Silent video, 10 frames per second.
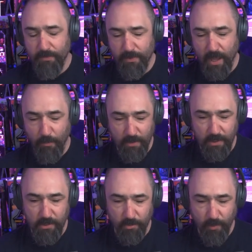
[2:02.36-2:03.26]
that we
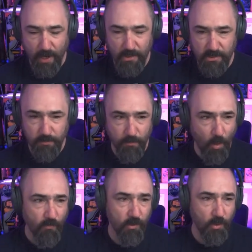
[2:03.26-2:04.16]
need to raise
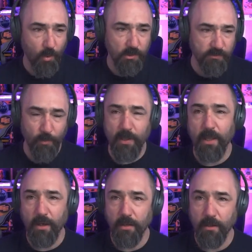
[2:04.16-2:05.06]
over the course of a
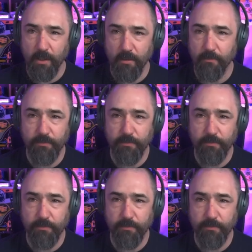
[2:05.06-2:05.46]
weekend. Like,